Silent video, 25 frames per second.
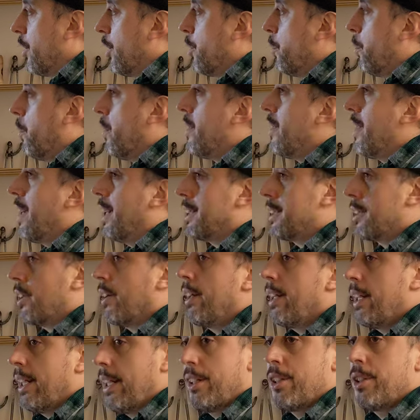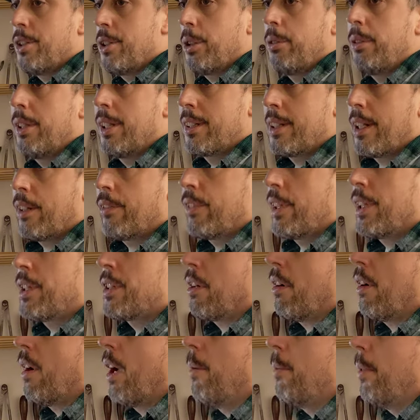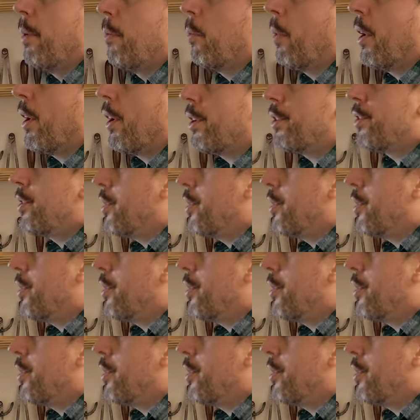You wouldn't necessarily need to do this every time, and when I